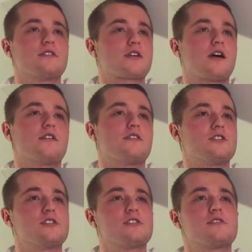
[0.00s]
It's
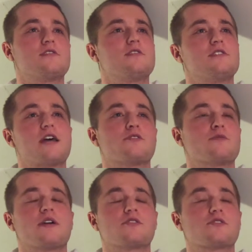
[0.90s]
college. That was
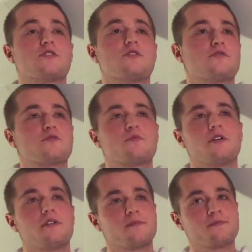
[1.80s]
my excuse,
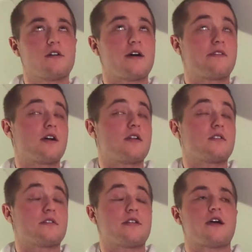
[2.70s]
but I've kind of
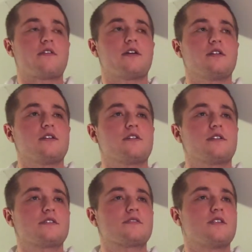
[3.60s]
learned now that,
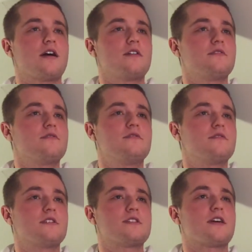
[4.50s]
it's not
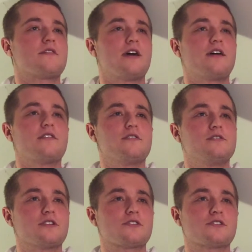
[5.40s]
a valid
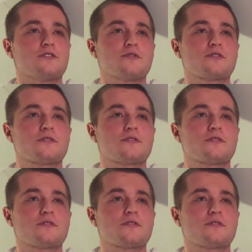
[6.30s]
excuse.